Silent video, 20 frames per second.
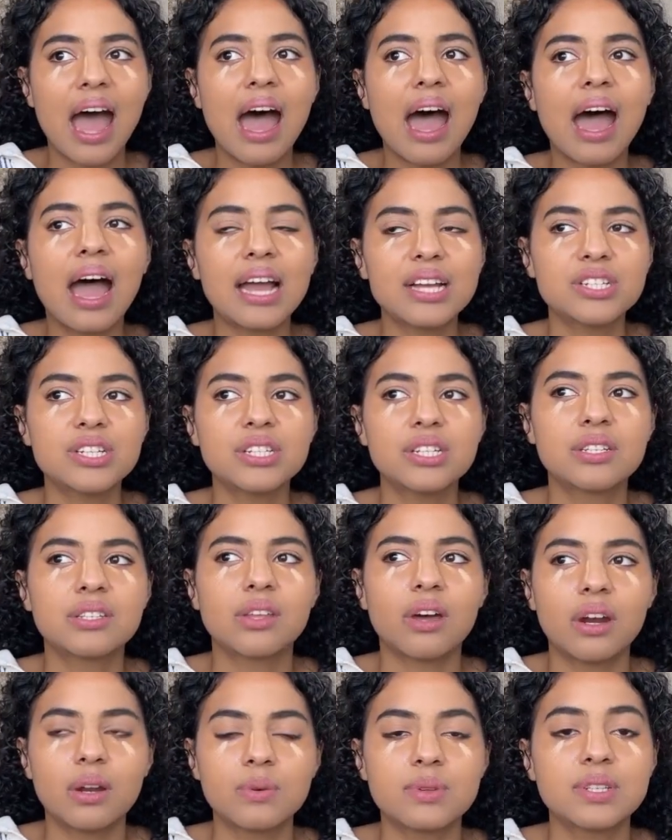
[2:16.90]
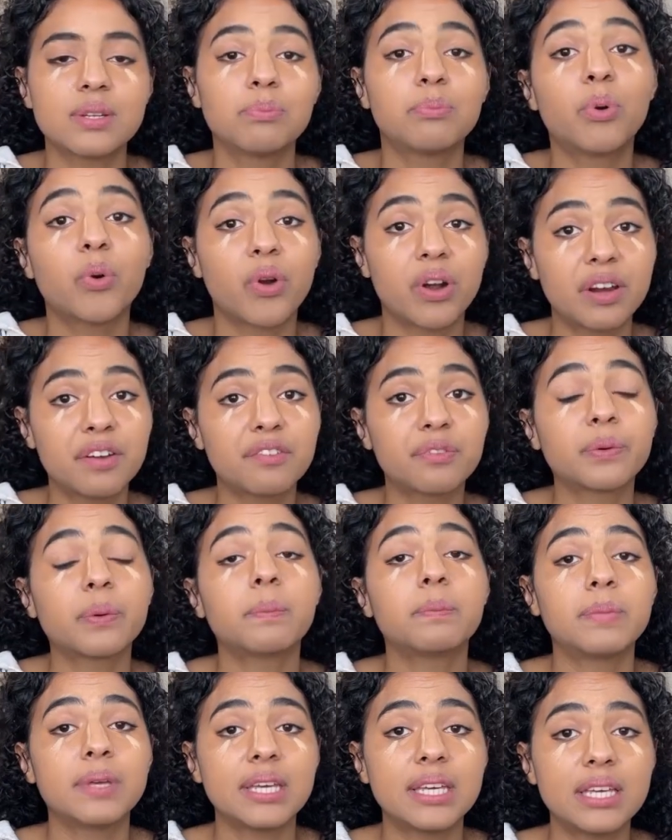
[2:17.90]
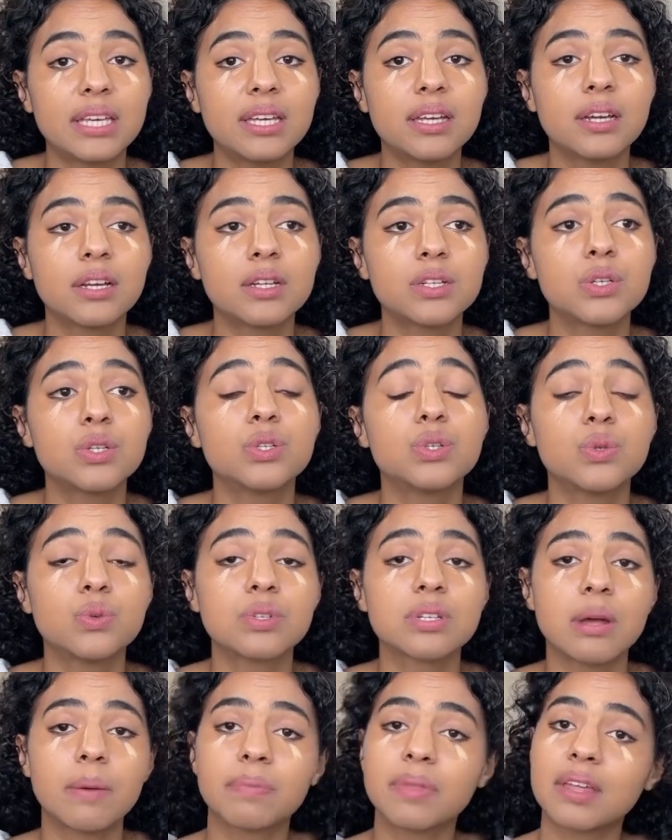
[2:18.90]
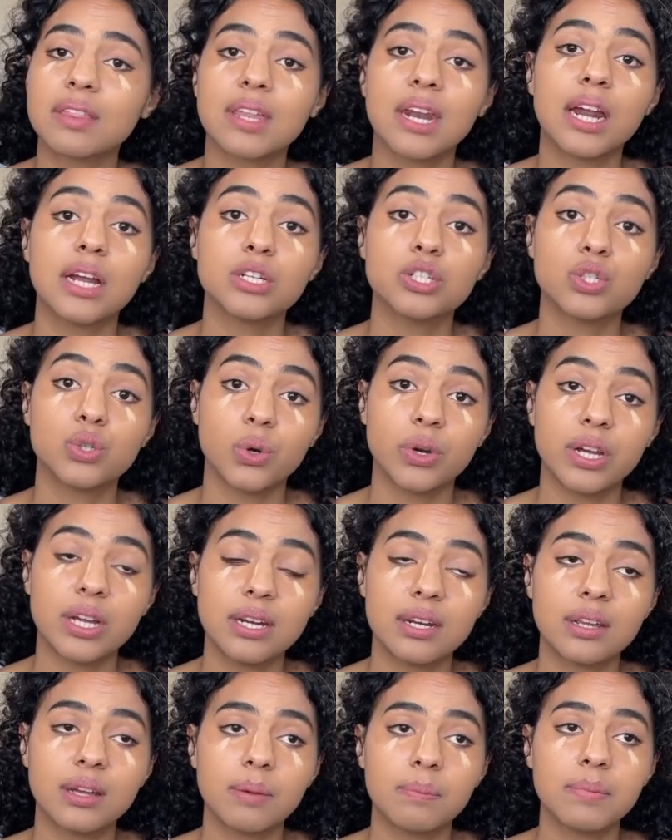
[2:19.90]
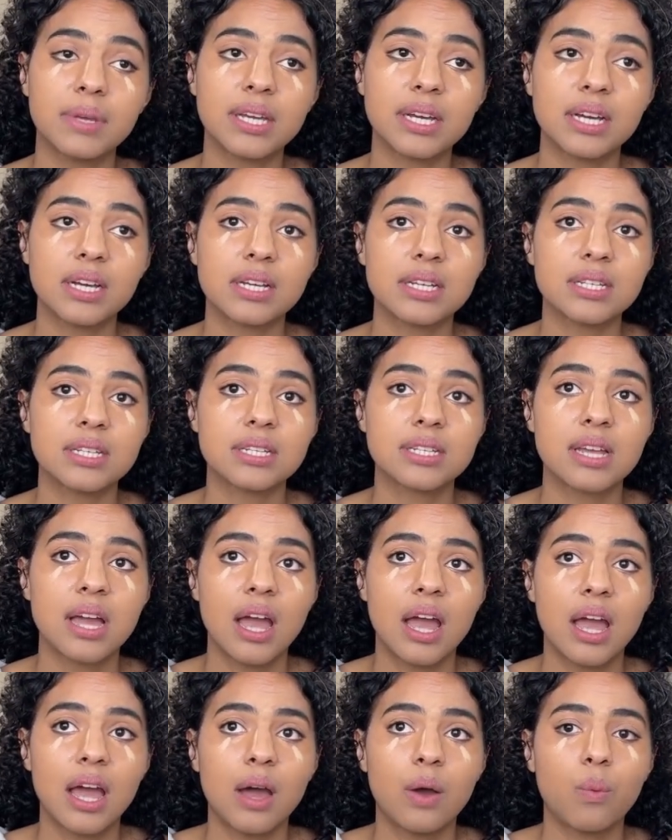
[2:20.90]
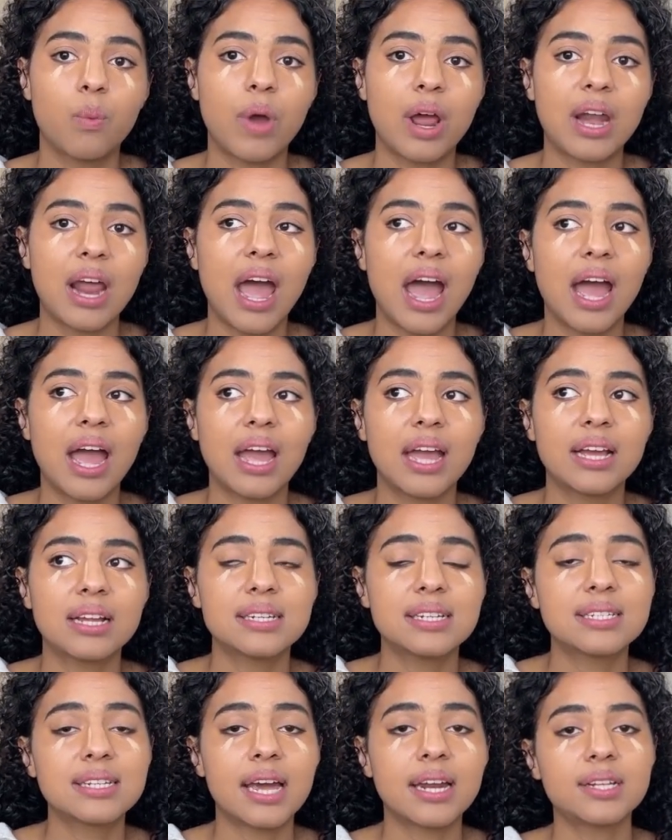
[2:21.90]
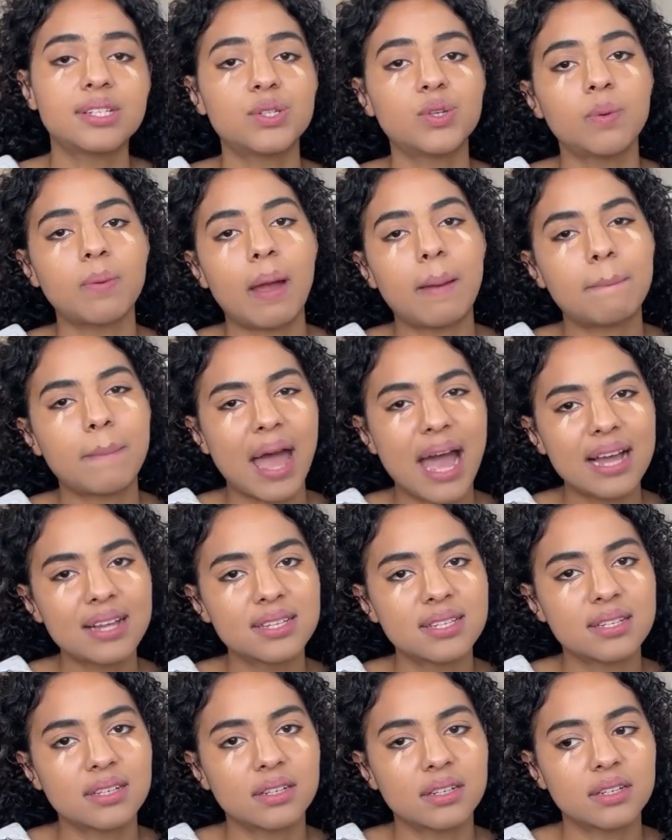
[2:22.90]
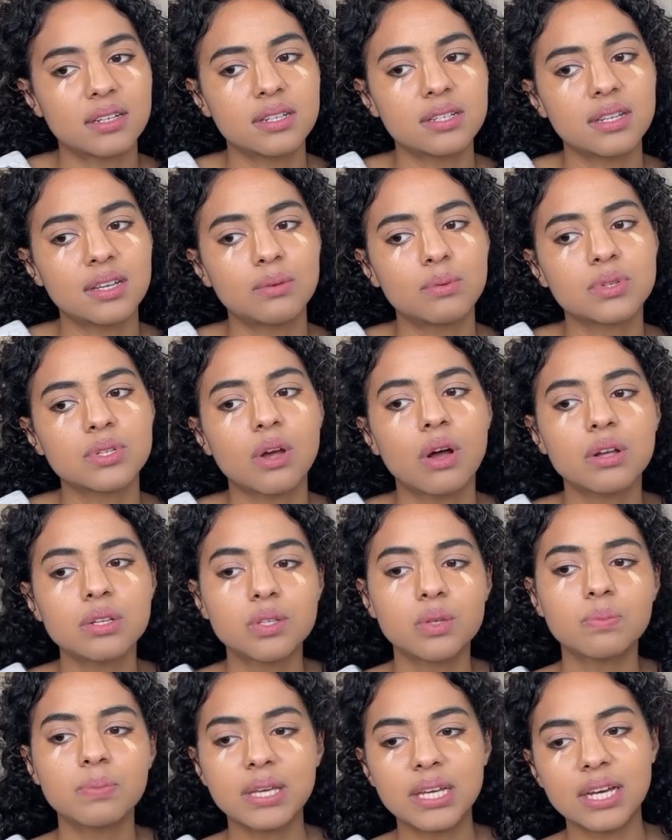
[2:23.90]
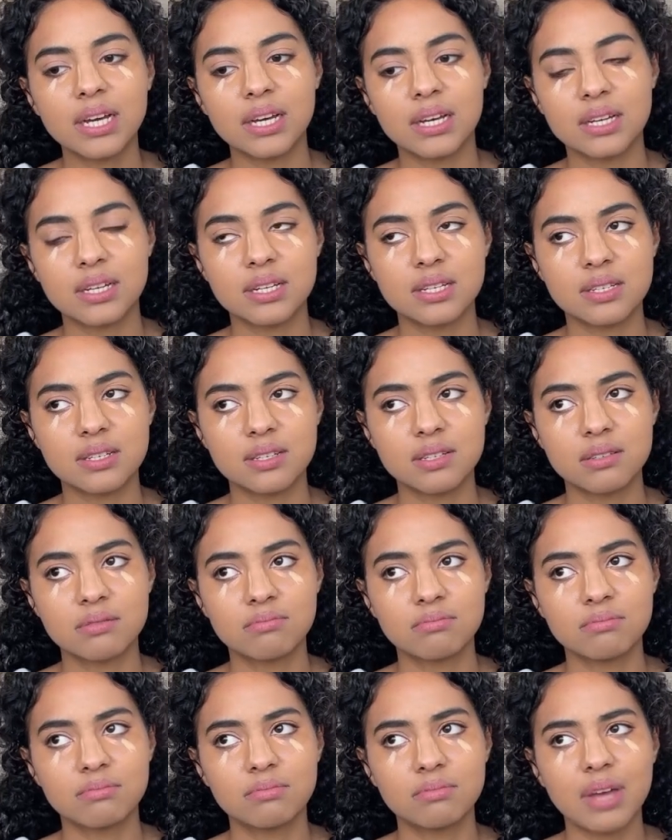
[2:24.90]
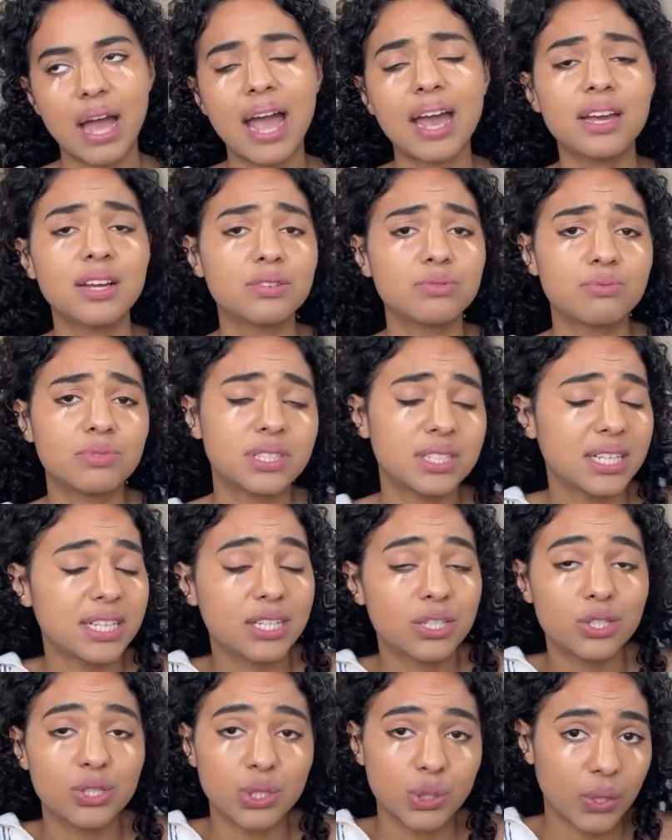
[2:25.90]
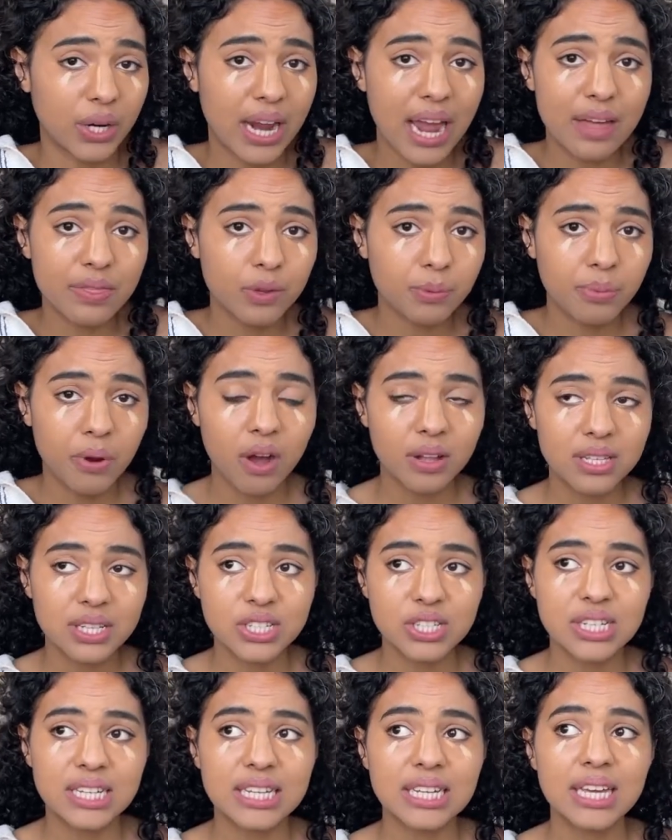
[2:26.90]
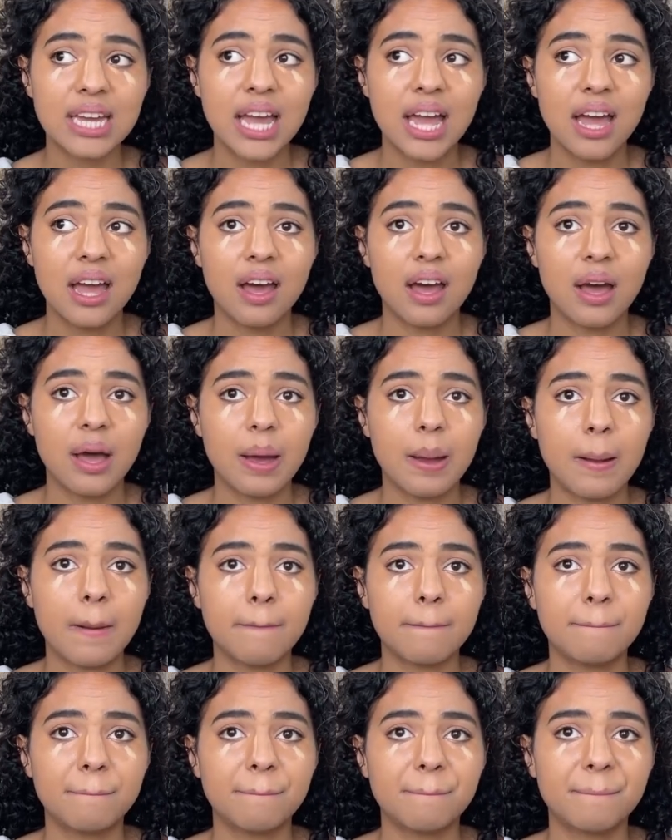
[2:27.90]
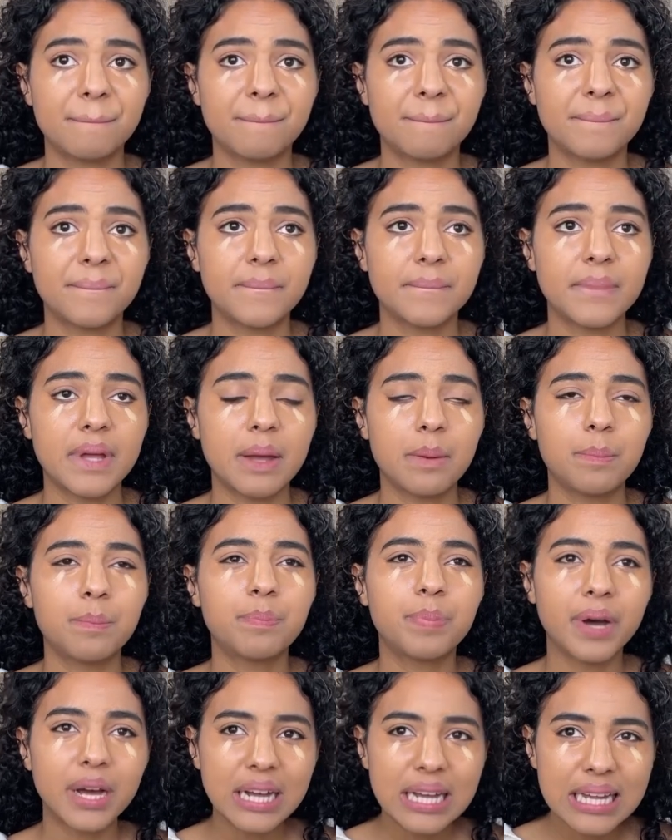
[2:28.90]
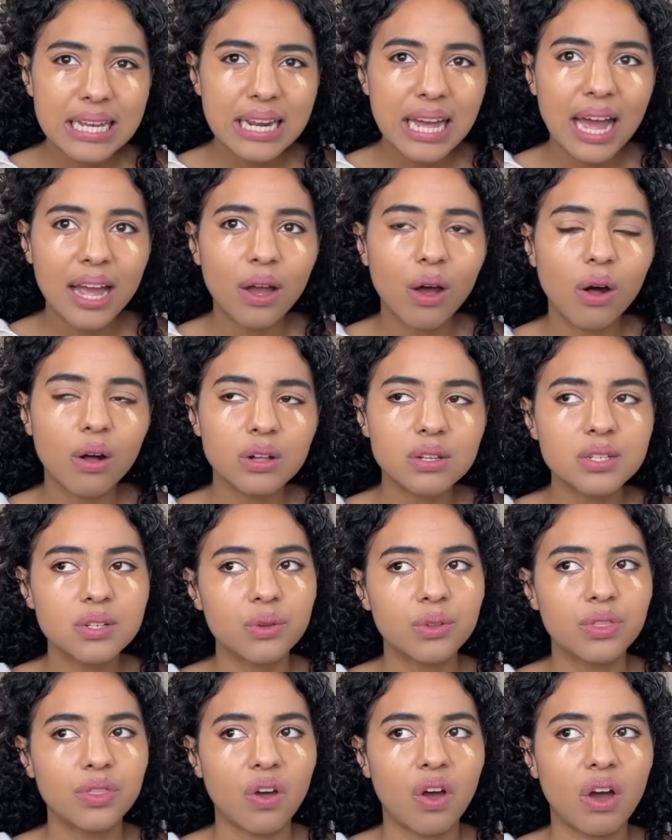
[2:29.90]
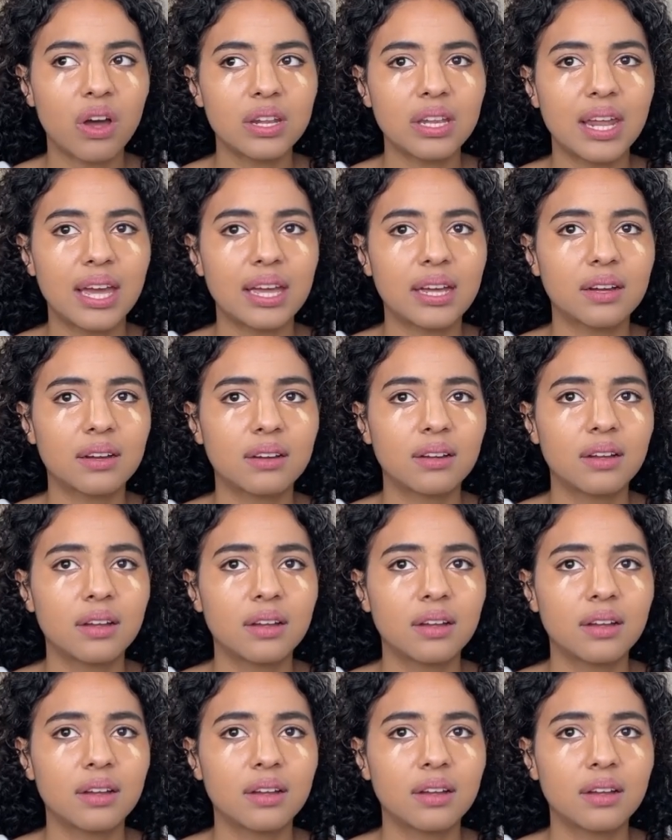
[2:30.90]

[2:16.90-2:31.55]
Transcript: i just thought it was important for me to do something that i enjoyed because when I decided to do my master's, it was also because I really enjoy anthropology. Um, but I also thought, like,